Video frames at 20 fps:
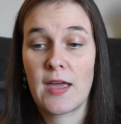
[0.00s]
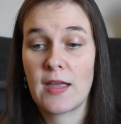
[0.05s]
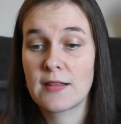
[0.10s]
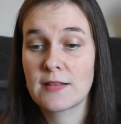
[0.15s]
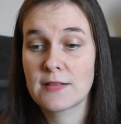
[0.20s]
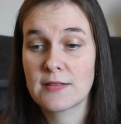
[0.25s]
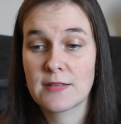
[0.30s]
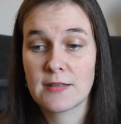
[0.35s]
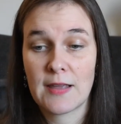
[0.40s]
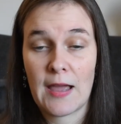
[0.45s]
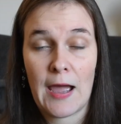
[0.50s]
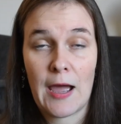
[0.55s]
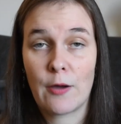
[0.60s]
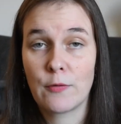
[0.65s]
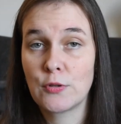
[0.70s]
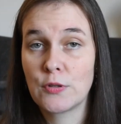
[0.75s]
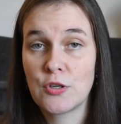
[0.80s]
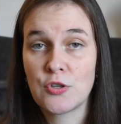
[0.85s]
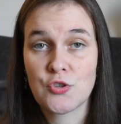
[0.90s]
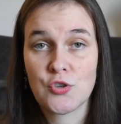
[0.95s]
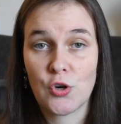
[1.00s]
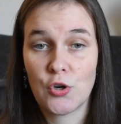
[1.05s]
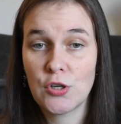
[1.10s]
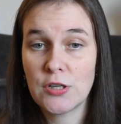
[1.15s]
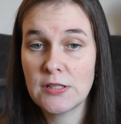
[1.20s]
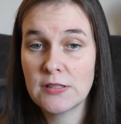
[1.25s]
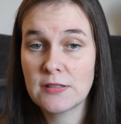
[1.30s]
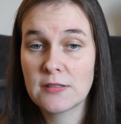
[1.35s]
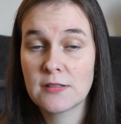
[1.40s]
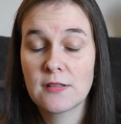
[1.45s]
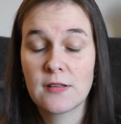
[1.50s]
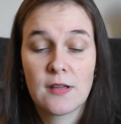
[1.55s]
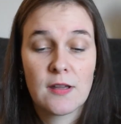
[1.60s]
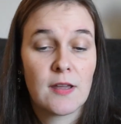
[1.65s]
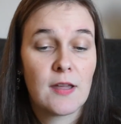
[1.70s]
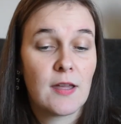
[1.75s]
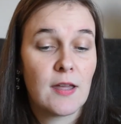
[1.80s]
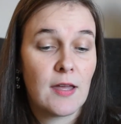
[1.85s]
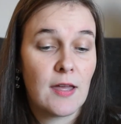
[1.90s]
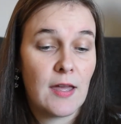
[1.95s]
and how you enjoyed it.
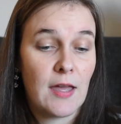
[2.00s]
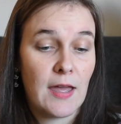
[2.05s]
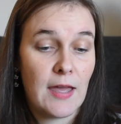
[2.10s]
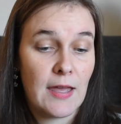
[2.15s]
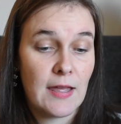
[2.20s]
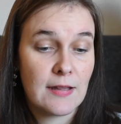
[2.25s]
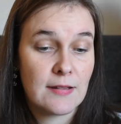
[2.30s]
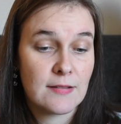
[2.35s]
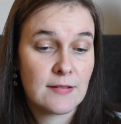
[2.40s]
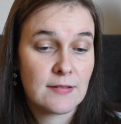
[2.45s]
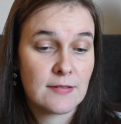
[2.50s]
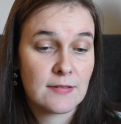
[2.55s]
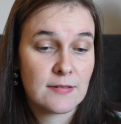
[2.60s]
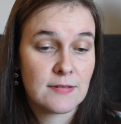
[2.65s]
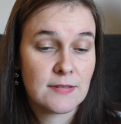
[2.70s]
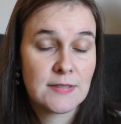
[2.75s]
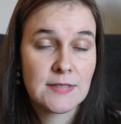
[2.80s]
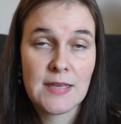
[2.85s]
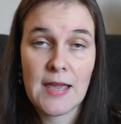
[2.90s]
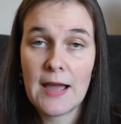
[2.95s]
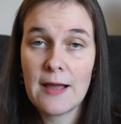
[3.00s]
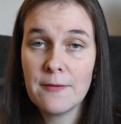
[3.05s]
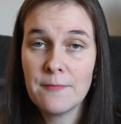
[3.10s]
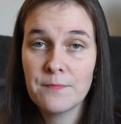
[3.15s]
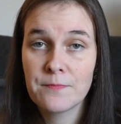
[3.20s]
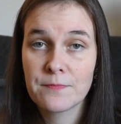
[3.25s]
And yeah,